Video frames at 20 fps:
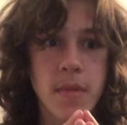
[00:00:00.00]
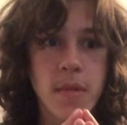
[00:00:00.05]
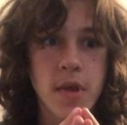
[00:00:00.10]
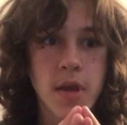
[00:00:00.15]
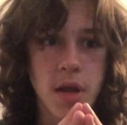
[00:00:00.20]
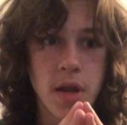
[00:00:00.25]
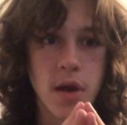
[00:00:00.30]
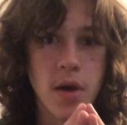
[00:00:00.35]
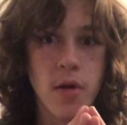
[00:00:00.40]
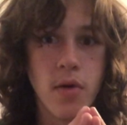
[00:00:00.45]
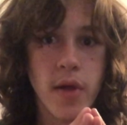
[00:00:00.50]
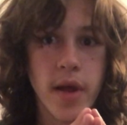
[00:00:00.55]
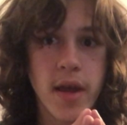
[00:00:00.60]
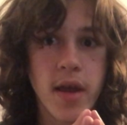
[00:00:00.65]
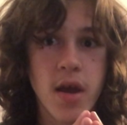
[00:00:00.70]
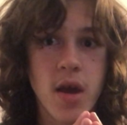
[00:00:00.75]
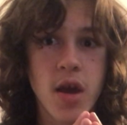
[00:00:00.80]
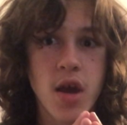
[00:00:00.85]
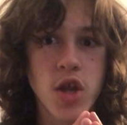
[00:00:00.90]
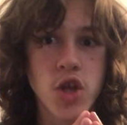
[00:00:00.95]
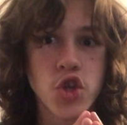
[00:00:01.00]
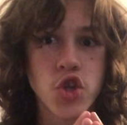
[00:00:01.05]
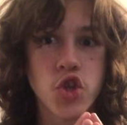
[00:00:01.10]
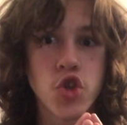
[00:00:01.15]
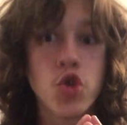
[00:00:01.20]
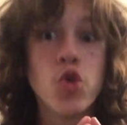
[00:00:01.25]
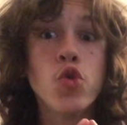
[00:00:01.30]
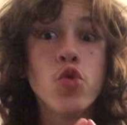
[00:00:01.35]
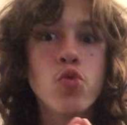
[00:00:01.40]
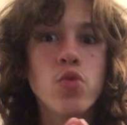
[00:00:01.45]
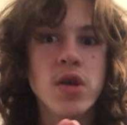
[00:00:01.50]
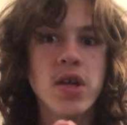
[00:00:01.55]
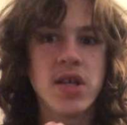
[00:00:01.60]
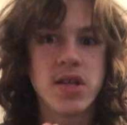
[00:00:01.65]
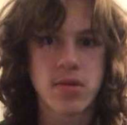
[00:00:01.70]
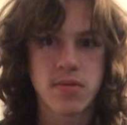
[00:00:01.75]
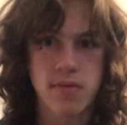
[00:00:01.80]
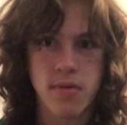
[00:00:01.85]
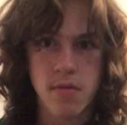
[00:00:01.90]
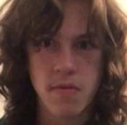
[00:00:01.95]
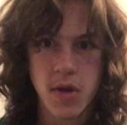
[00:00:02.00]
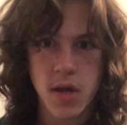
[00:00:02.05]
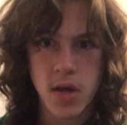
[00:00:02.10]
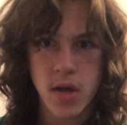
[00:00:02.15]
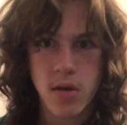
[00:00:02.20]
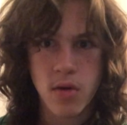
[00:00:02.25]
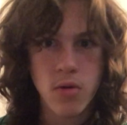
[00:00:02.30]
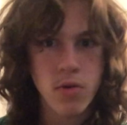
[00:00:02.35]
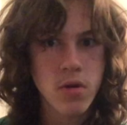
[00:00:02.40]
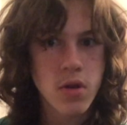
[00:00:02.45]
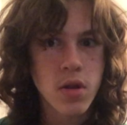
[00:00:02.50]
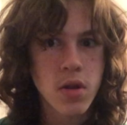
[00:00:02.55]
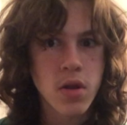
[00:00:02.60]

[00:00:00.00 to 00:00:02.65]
like 2 weeks from now,